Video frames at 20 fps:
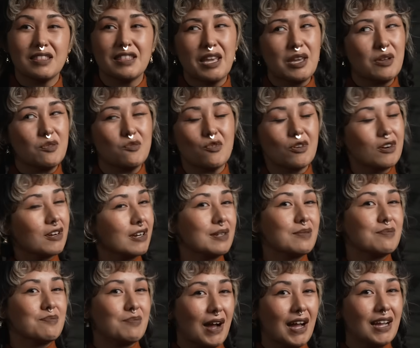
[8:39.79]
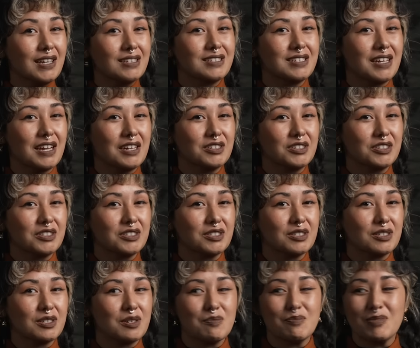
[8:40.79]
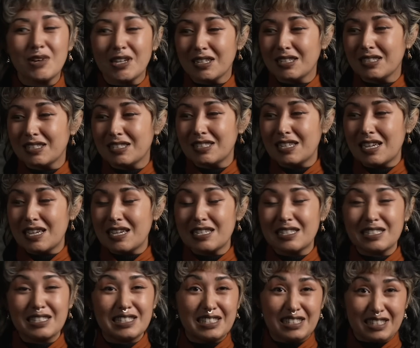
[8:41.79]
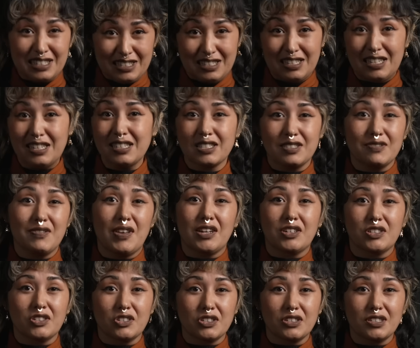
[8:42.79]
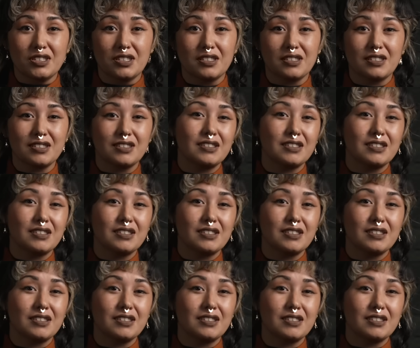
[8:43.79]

They weren't bystanders, but instead disease vectors.